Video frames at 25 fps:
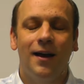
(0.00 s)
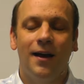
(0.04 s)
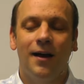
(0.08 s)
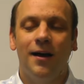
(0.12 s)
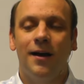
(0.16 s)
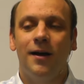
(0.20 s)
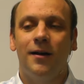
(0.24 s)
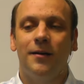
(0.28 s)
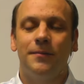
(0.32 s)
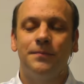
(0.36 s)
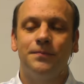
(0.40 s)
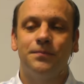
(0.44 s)

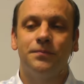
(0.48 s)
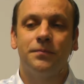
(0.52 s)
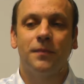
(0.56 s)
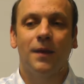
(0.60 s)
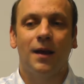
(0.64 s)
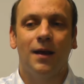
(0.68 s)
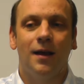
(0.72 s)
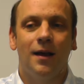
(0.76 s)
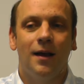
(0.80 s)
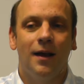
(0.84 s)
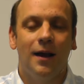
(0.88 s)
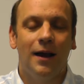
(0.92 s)
And
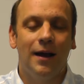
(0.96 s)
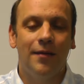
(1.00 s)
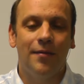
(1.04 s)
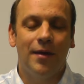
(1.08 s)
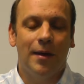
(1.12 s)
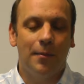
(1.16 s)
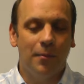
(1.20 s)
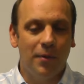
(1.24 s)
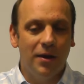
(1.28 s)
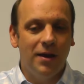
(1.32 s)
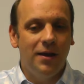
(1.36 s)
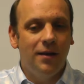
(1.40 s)

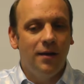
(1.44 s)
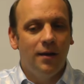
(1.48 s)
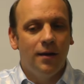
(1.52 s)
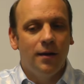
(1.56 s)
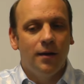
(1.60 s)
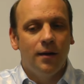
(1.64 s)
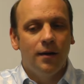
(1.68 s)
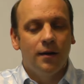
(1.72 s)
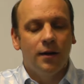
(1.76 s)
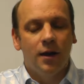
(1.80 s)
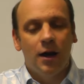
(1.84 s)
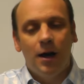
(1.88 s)
then we
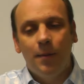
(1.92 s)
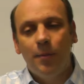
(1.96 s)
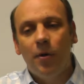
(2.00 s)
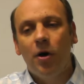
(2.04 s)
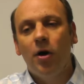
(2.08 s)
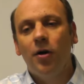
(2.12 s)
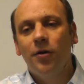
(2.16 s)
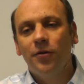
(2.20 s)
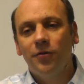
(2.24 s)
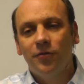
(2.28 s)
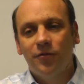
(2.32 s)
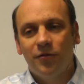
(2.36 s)
come
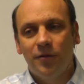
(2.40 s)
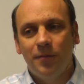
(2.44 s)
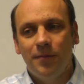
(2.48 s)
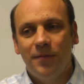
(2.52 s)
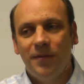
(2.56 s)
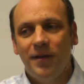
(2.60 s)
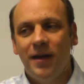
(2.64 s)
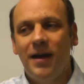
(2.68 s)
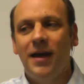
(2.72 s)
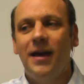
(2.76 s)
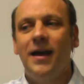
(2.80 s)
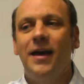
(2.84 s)
on
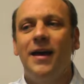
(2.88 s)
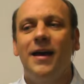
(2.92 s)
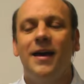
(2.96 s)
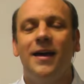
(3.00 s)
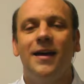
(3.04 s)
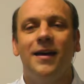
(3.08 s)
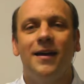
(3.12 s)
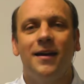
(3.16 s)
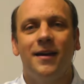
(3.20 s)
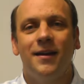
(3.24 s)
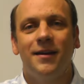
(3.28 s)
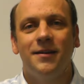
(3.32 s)
from
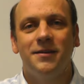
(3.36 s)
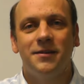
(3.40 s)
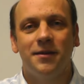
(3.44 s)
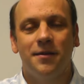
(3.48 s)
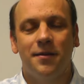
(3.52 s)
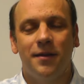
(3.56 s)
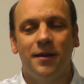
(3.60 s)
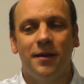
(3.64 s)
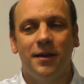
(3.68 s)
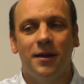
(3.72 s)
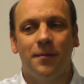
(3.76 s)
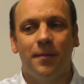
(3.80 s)
there to
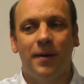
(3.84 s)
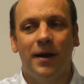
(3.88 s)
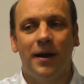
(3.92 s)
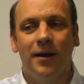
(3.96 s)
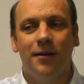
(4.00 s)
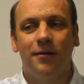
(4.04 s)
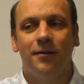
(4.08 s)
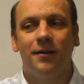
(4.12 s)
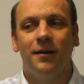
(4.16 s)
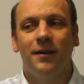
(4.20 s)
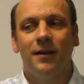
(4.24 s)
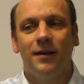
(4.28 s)
think
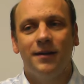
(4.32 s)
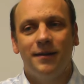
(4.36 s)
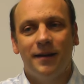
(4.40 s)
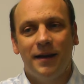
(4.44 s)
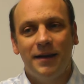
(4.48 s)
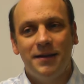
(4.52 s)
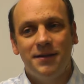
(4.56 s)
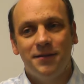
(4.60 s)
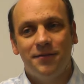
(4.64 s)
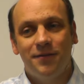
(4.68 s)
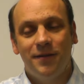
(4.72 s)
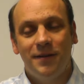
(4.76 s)
about
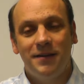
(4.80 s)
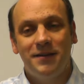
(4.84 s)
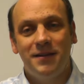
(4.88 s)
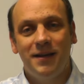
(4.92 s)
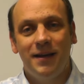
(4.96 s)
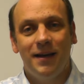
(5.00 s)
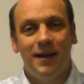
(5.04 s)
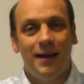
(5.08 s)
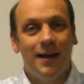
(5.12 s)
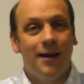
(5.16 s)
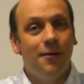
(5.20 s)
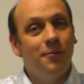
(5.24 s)
data
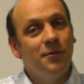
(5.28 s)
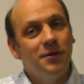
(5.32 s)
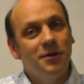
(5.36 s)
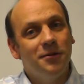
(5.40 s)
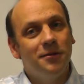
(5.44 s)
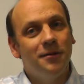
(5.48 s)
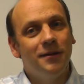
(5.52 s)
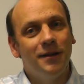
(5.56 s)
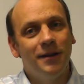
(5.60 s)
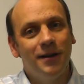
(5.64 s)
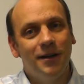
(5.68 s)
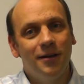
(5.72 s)
fitting, how we
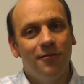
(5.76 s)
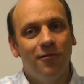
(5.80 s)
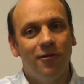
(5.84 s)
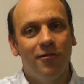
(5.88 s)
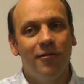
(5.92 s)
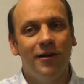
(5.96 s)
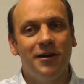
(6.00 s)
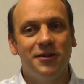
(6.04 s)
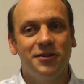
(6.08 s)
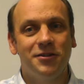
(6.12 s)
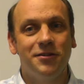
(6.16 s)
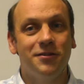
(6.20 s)
do a linear
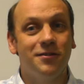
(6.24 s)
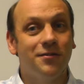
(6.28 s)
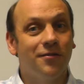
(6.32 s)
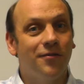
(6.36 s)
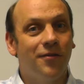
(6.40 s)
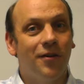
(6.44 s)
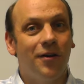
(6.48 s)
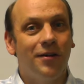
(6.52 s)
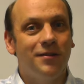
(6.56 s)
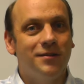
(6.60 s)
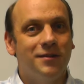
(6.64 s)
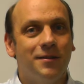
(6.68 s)
regression to
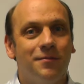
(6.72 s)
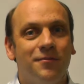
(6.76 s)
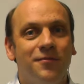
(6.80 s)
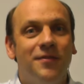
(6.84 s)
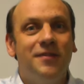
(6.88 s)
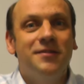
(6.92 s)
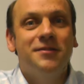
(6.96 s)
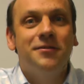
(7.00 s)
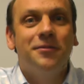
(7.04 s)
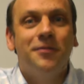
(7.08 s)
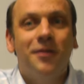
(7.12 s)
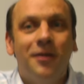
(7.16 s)
find some
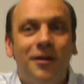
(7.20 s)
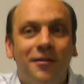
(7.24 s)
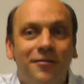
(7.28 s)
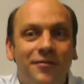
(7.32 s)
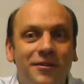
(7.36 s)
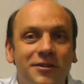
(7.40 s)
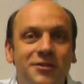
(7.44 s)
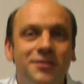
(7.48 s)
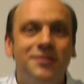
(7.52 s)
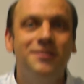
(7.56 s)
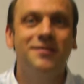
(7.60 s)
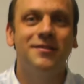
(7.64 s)
physical
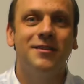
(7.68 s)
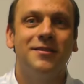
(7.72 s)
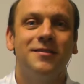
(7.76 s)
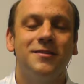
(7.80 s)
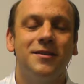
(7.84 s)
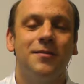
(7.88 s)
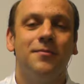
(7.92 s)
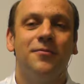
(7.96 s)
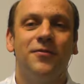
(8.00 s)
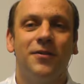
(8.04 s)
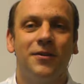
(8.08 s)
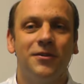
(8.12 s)
coefficients in
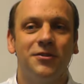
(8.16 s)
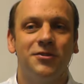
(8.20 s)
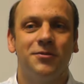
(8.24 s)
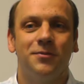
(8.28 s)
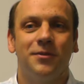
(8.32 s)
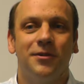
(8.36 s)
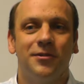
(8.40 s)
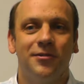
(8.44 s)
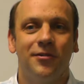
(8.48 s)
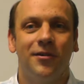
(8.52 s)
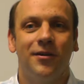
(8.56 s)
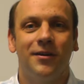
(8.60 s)
some
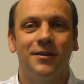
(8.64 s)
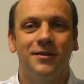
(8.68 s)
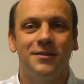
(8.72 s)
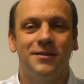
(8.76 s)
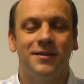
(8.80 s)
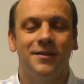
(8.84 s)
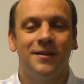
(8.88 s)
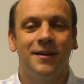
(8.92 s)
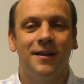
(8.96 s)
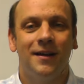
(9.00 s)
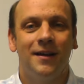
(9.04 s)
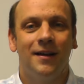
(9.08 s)
function we're trying
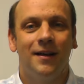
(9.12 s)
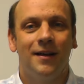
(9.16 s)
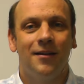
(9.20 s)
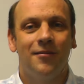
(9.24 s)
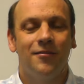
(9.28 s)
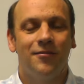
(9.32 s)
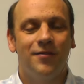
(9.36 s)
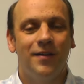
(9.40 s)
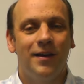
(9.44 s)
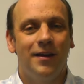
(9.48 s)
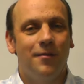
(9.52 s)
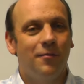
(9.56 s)
to
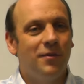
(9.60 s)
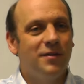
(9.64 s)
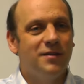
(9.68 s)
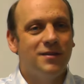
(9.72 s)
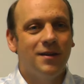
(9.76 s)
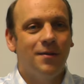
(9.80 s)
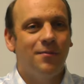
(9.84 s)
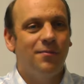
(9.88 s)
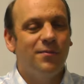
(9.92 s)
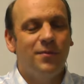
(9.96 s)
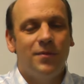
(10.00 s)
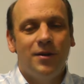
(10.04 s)
fit with
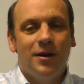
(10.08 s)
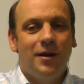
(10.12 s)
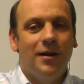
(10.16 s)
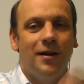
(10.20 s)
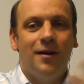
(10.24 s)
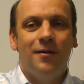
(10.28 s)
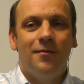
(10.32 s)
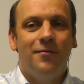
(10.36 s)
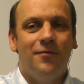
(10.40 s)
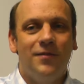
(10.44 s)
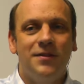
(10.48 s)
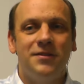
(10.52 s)
some
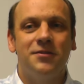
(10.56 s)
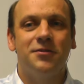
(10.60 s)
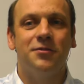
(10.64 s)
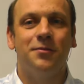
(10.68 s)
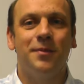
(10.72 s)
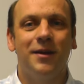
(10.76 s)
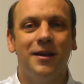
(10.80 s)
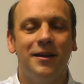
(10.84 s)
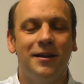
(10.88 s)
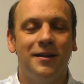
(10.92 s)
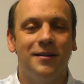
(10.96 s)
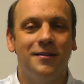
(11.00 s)

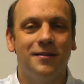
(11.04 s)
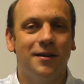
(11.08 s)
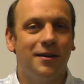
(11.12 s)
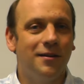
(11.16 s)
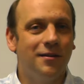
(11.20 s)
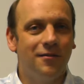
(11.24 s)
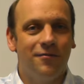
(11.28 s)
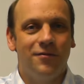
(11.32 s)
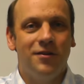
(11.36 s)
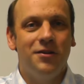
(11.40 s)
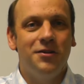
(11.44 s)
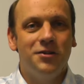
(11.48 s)
physical meaning,
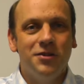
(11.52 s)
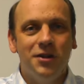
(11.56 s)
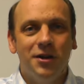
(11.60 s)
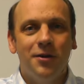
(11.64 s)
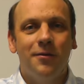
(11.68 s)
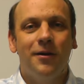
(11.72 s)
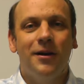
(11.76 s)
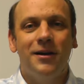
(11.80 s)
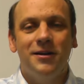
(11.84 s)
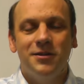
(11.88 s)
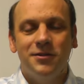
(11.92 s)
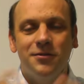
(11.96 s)
a diffusion
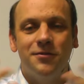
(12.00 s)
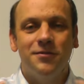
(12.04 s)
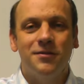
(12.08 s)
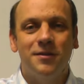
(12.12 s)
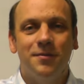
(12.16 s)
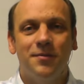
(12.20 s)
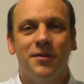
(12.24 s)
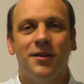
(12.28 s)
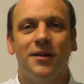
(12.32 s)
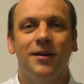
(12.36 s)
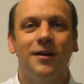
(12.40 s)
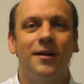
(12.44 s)
equation or
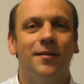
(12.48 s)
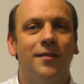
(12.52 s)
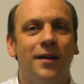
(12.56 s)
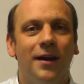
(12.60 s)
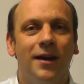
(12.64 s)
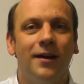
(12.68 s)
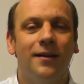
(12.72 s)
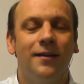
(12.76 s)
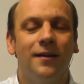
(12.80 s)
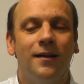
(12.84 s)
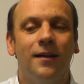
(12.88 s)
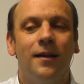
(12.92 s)
something like
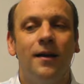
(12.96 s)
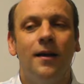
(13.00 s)
that.